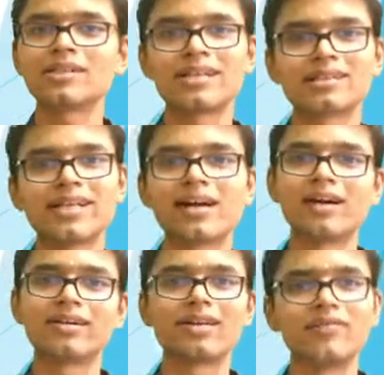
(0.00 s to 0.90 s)
less than
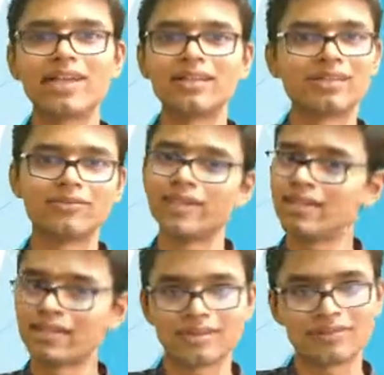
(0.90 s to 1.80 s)
100 very
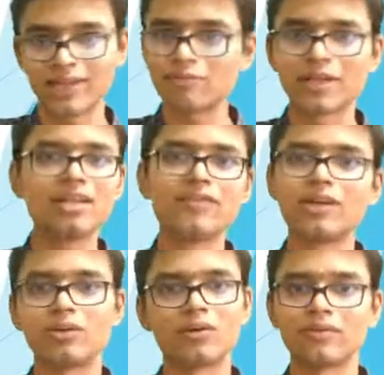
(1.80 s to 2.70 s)
easily, very quickly we
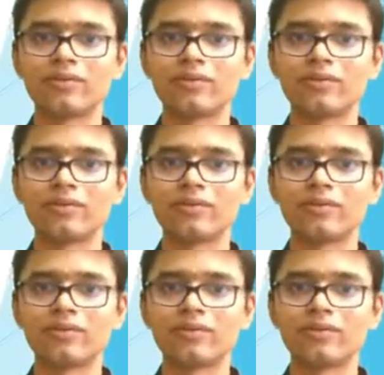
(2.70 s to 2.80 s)
know